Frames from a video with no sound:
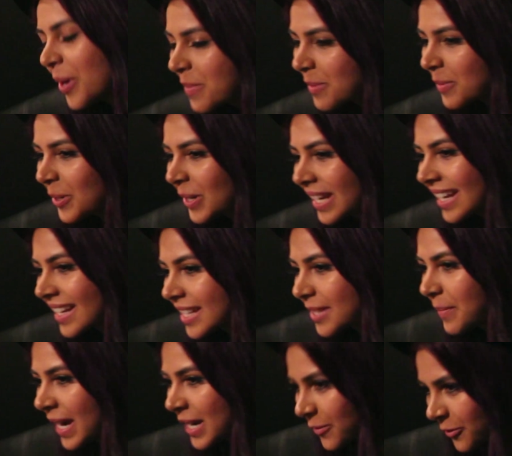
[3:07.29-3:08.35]
What people can
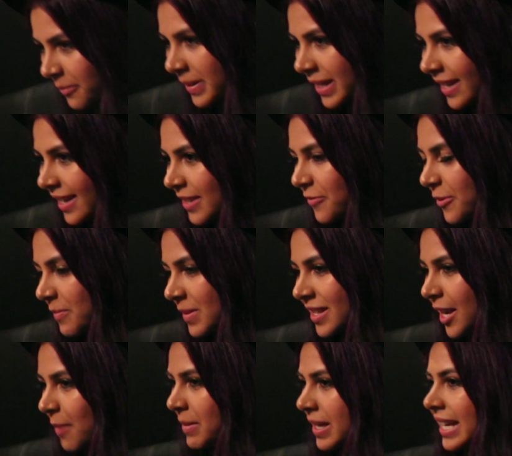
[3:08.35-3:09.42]
expect from me from
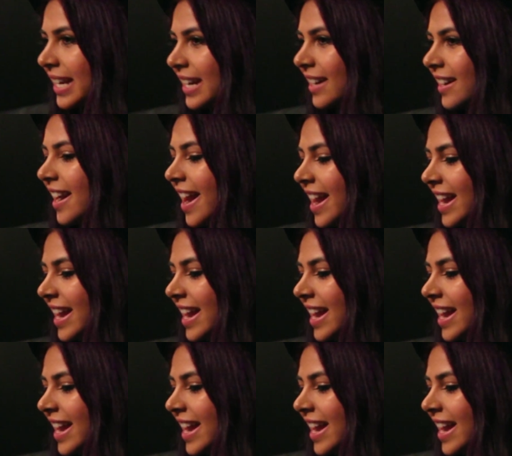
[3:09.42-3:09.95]
this coming year